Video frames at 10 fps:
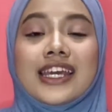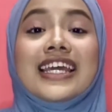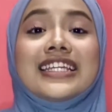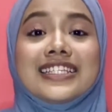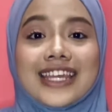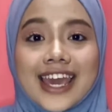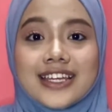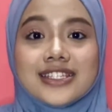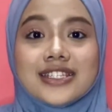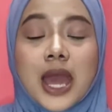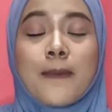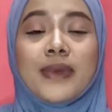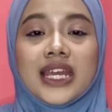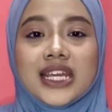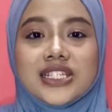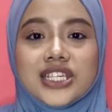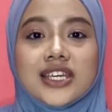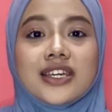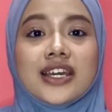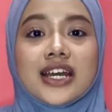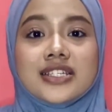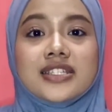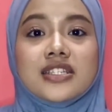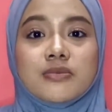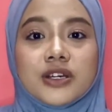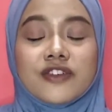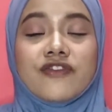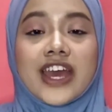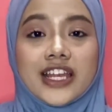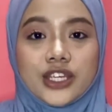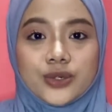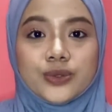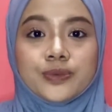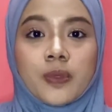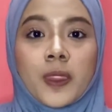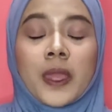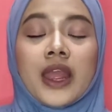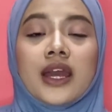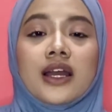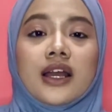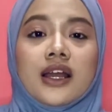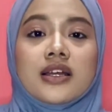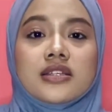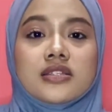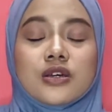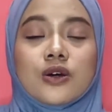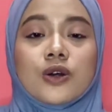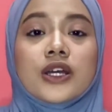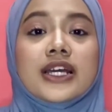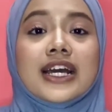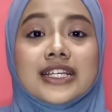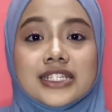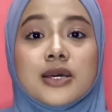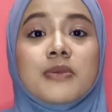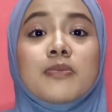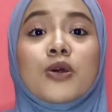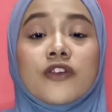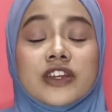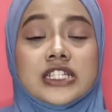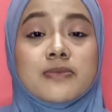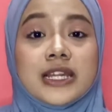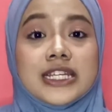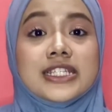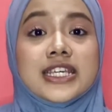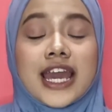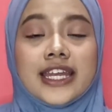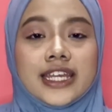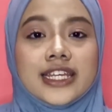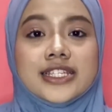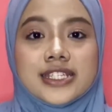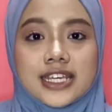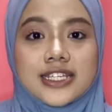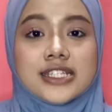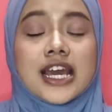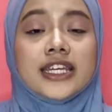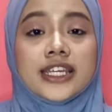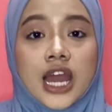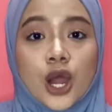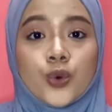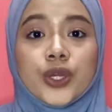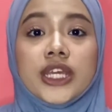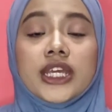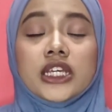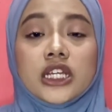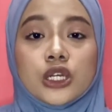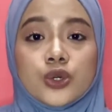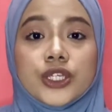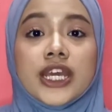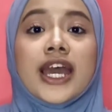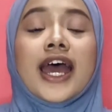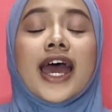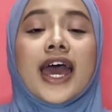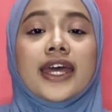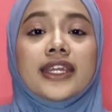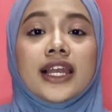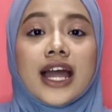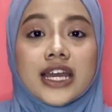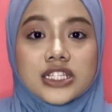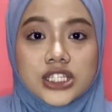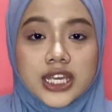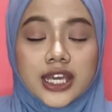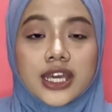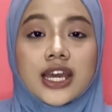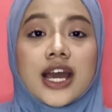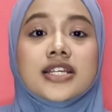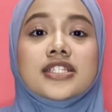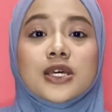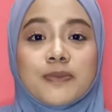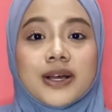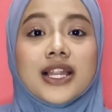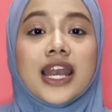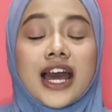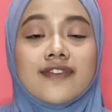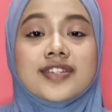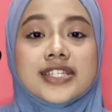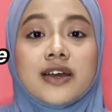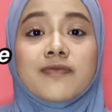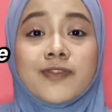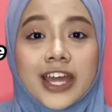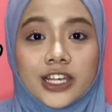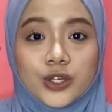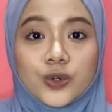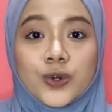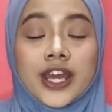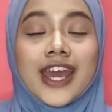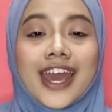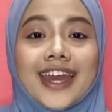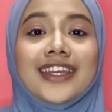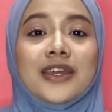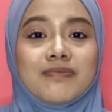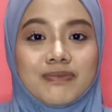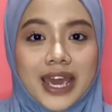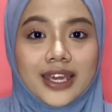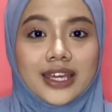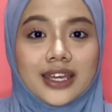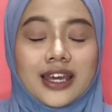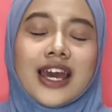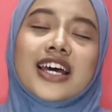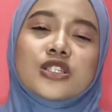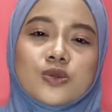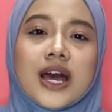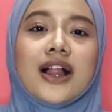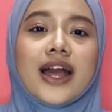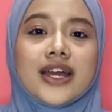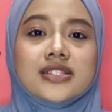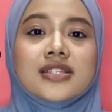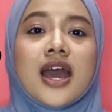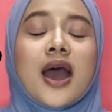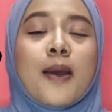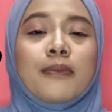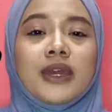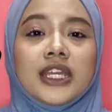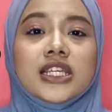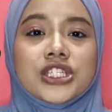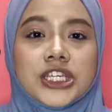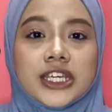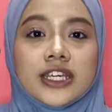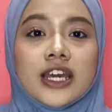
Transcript: Next, managing customer value. So, customer profitability analysis now include analyzing customer lifetime value and impact, as well as managing